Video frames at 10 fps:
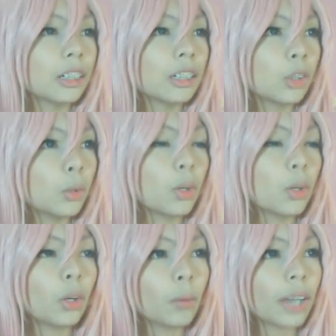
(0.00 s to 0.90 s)
Who
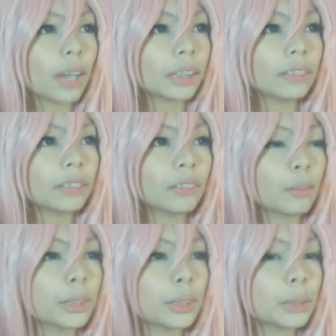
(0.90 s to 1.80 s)
or what
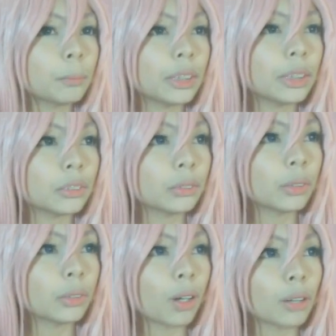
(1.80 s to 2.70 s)
influenced me to do
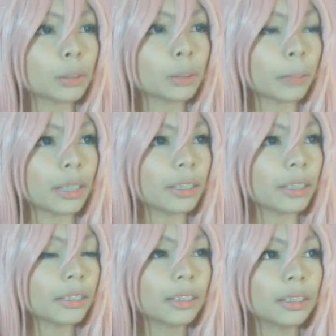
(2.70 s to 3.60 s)
cosplay?
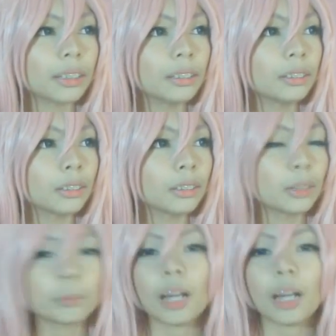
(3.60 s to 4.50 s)

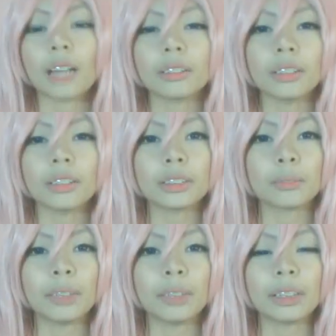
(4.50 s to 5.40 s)
I think it's
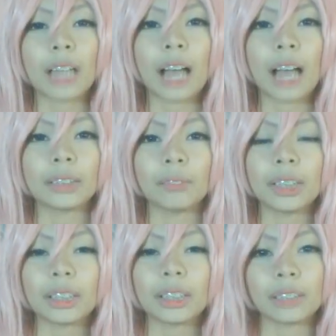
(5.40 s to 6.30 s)
mainly anime
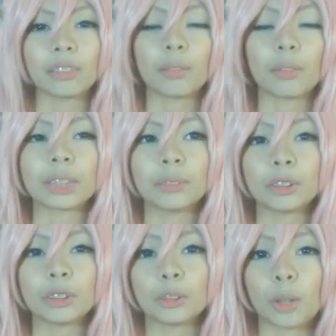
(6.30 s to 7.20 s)
that influenced me to
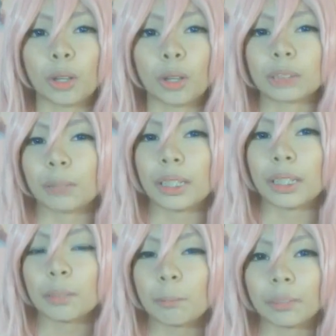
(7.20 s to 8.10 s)
do cosplay.
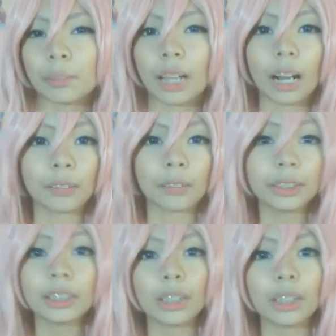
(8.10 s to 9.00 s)
I
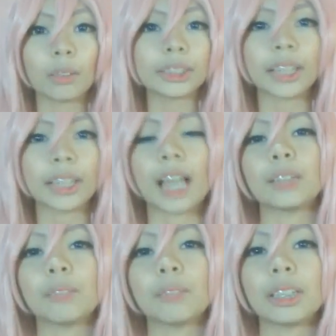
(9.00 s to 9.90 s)
really like watching
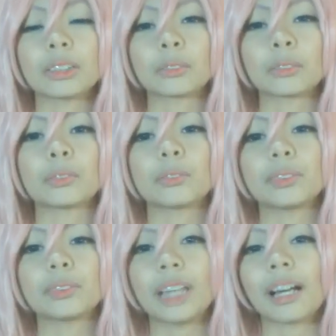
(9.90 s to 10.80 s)
anime, so
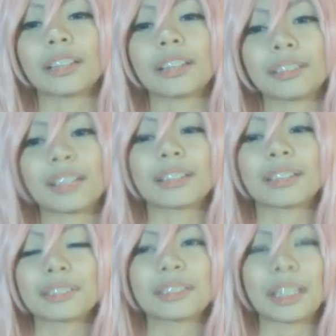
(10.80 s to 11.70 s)
yeah, I think
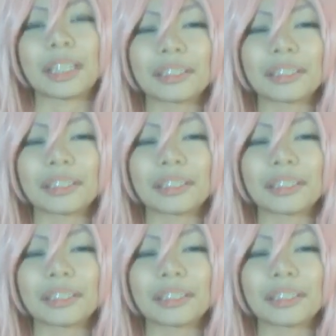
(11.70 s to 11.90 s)
that's it.